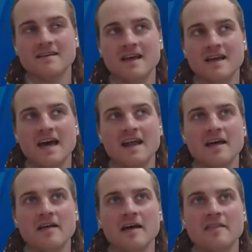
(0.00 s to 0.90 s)
yeah. And
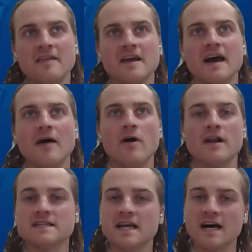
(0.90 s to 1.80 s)
I think I
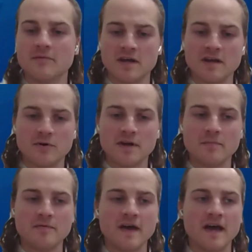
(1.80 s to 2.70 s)
wanted to comment and bring
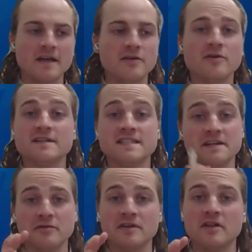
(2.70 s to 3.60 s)
up that you can
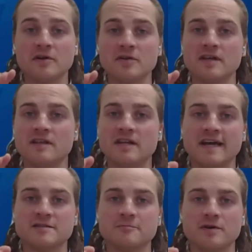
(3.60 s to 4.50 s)
see it really clearly in the
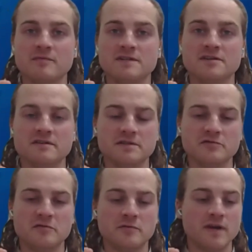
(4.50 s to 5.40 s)
dashboard materials
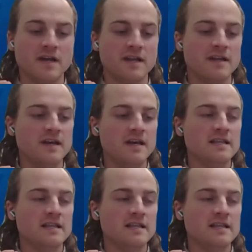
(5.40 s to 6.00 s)
you've created,